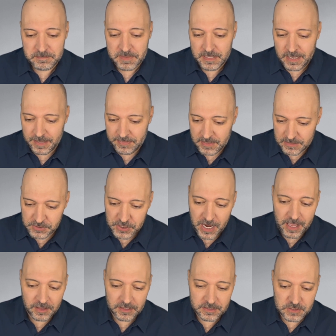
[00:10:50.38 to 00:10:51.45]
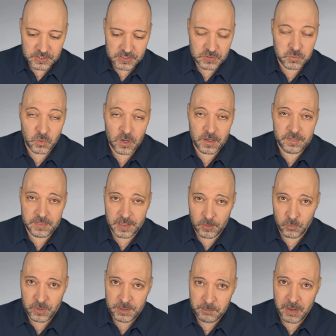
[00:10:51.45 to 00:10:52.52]
And the challenge is one that
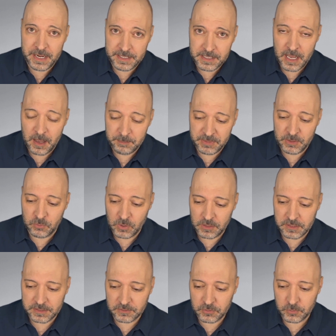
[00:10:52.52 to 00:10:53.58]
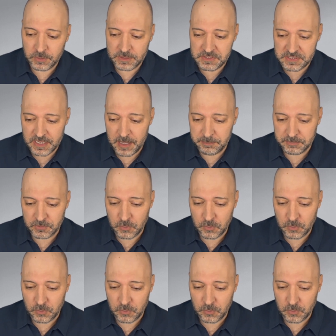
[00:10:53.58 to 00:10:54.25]
we might not be willing to accept